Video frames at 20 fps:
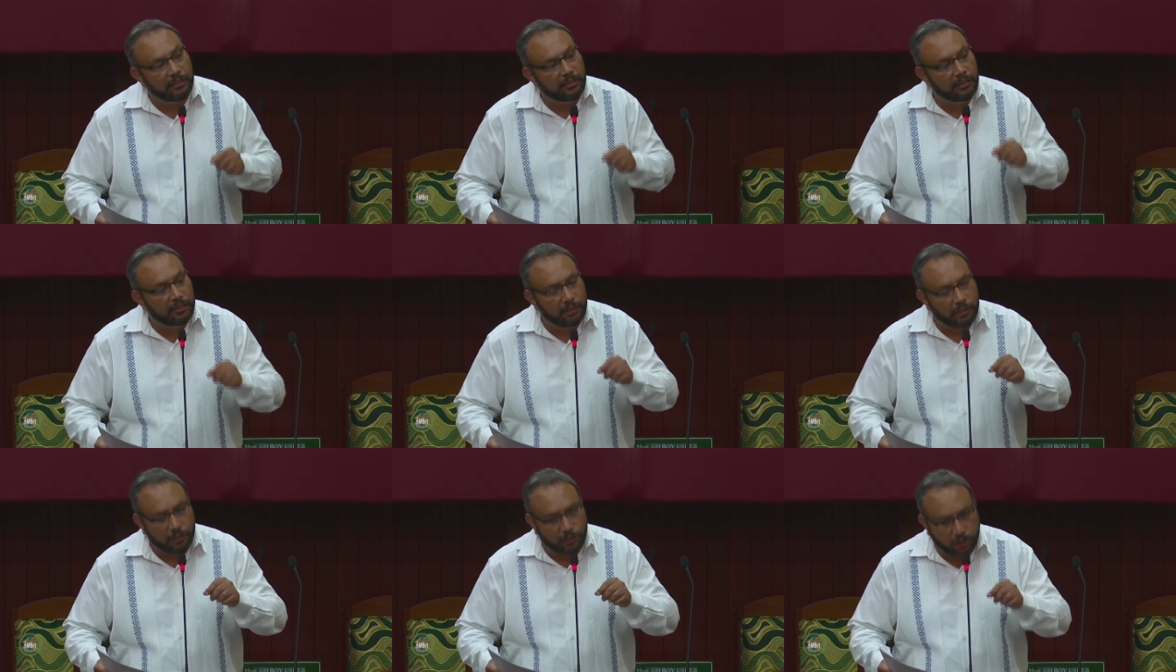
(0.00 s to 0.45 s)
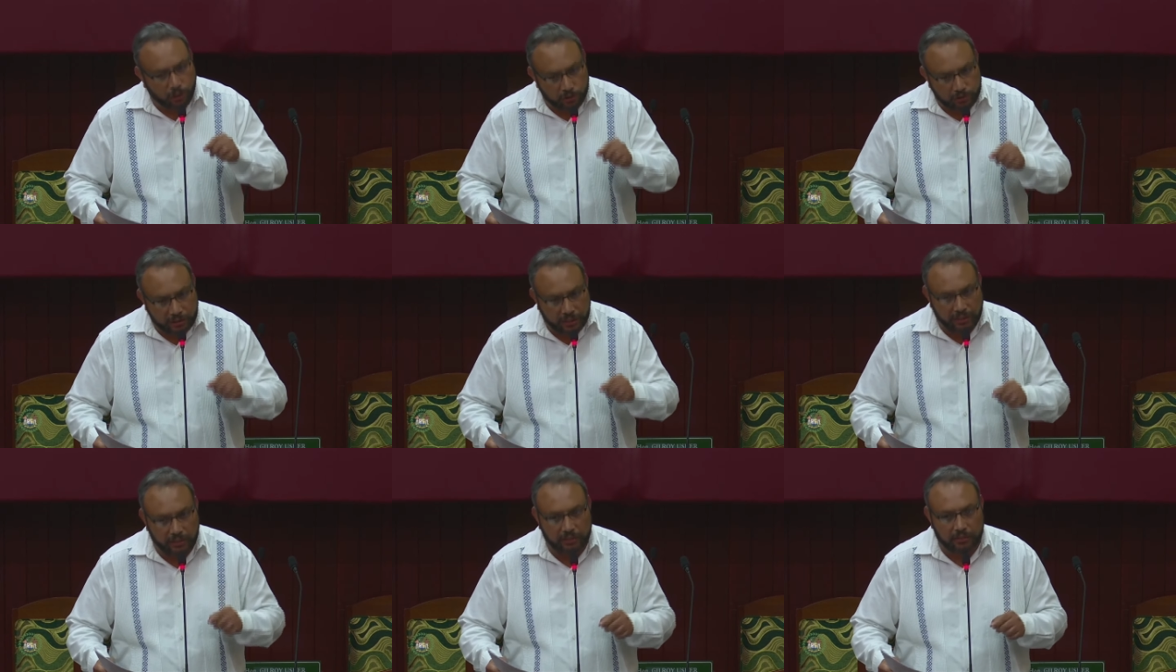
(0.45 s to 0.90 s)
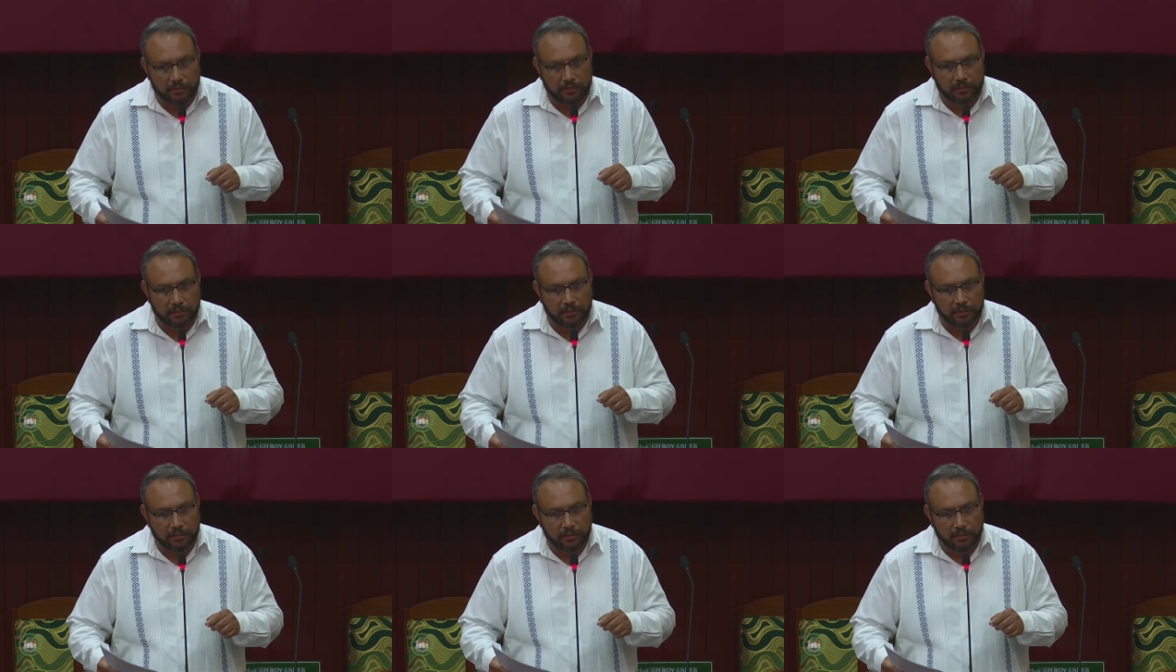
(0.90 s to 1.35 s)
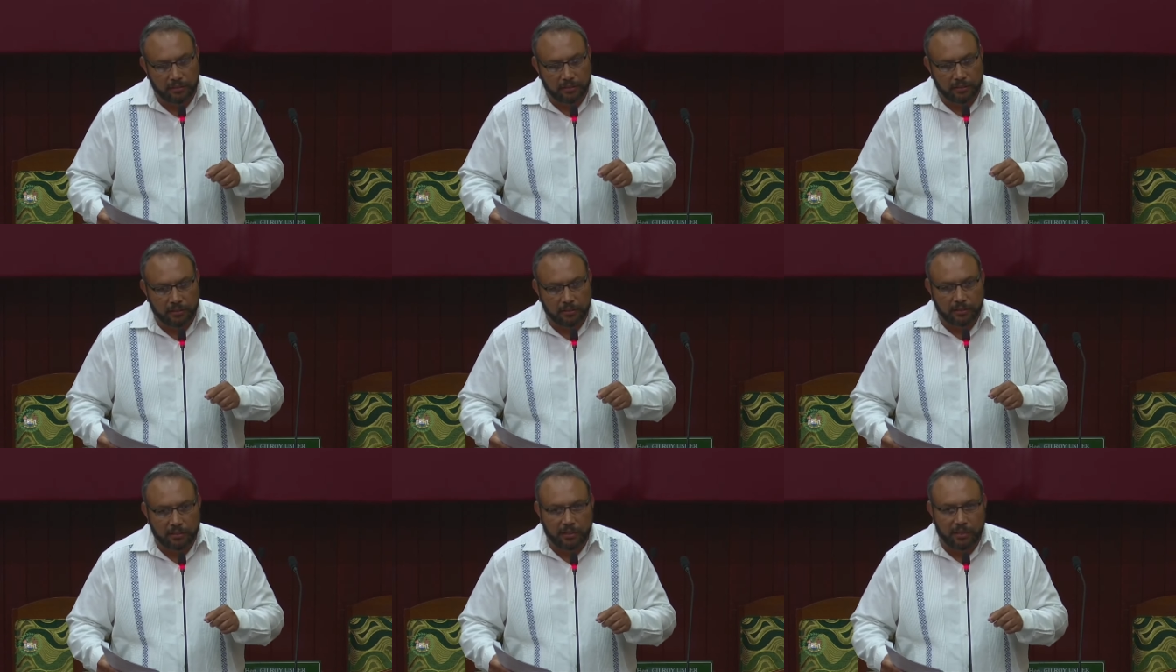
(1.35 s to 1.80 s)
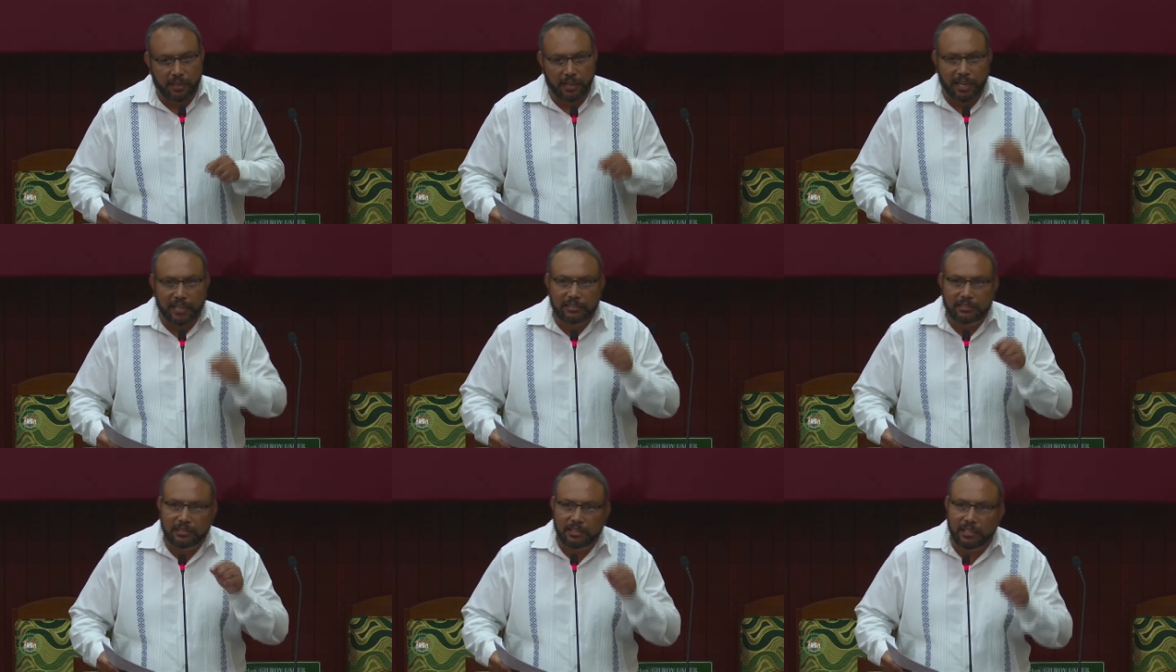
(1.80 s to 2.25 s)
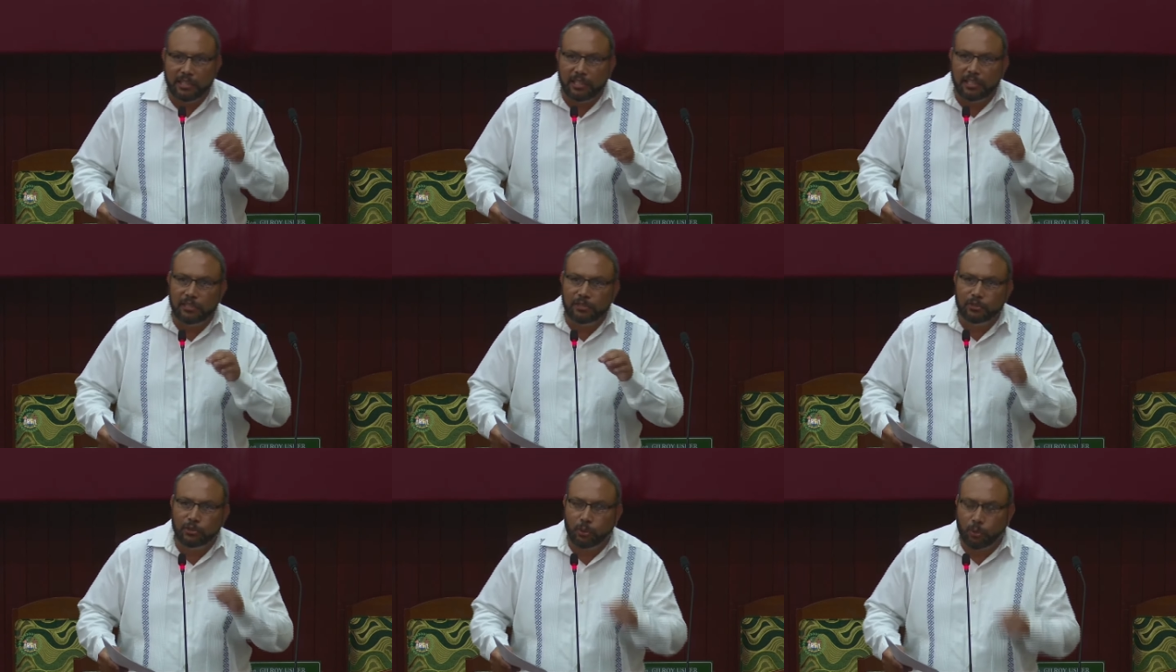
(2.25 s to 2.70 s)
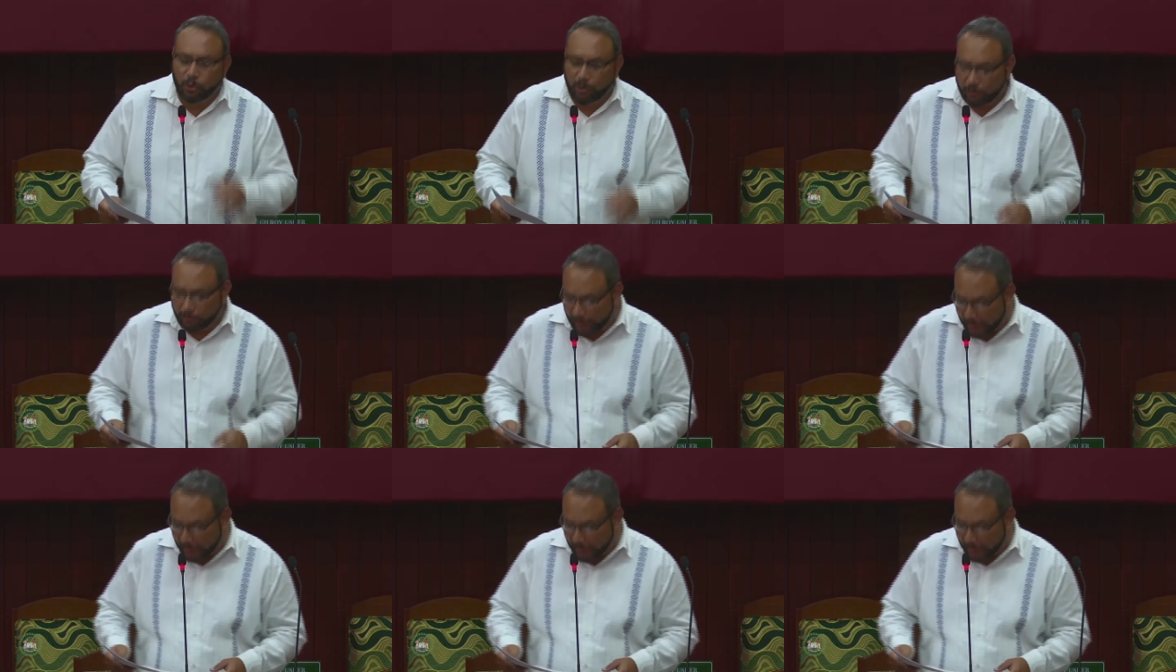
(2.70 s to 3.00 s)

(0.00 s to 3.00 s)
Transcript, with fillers: nothing. A tale told by an